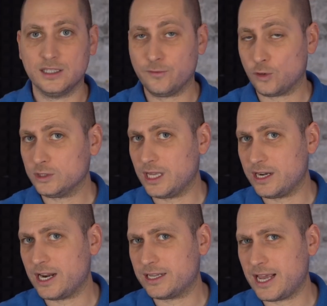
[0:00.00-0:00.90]
The front and
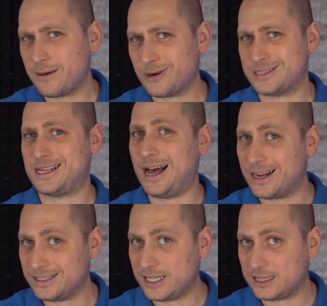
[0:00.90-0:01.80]
rear cameras
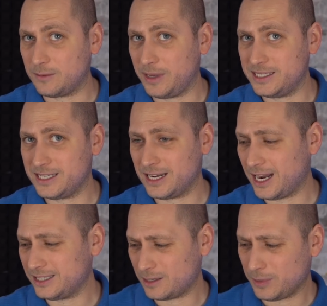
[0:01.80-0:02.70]
aren't that amazing
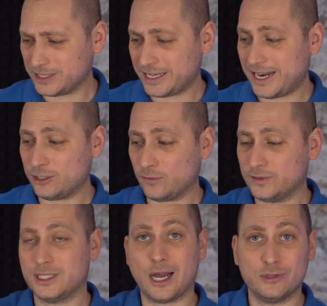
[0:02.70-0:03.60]
either, but I kind
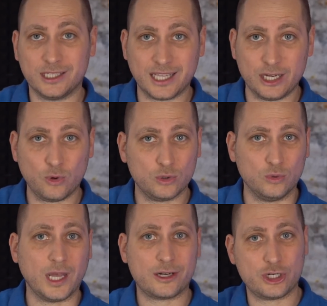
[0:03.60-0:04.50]
of doubt that anyone
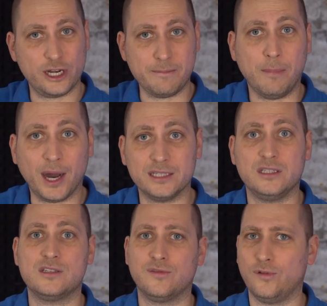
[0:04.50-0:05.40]
would actually buy
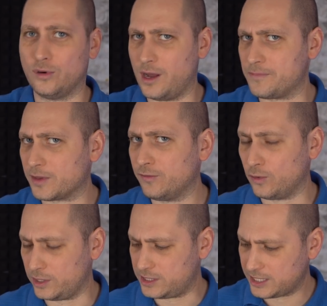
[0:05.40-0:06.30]
this phone
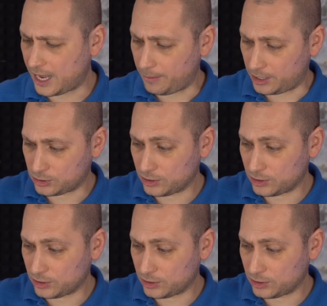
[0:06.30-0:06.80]
for its cameras.